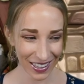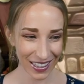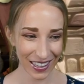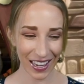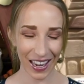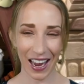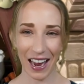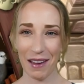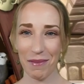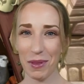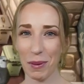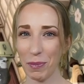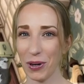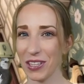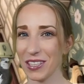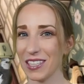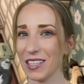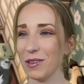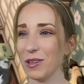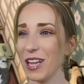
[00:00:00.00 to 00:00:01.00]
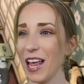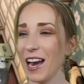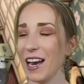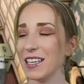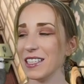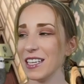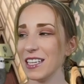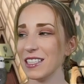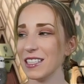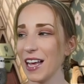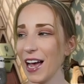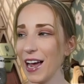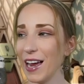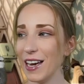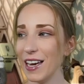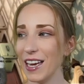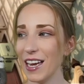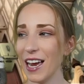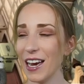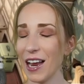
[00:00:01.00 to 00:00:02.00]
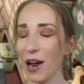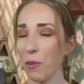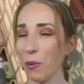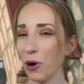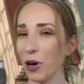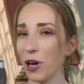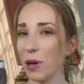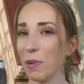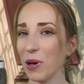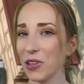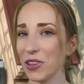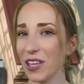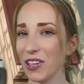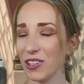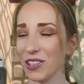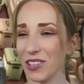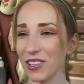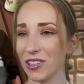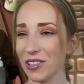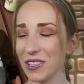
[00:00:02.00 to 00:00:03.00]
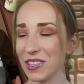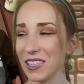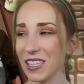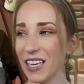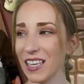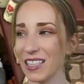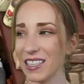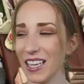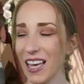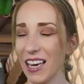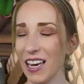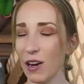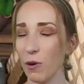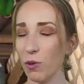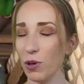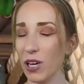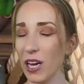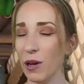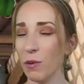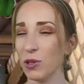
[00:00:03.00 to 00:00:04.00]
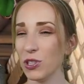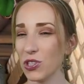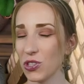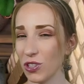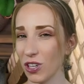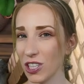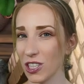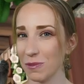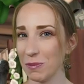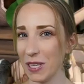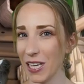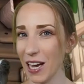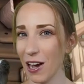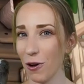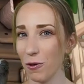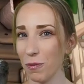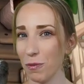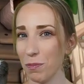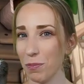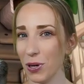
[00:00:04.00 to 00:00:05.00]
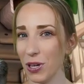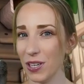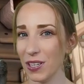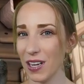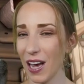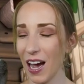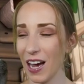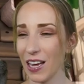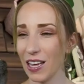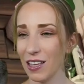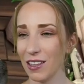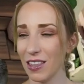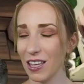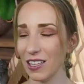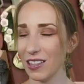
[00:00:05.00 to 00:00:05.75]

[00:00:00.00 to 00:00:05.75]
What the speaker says: I'm the person that has anxiety and I worry about those things, and it would stress me out, but I think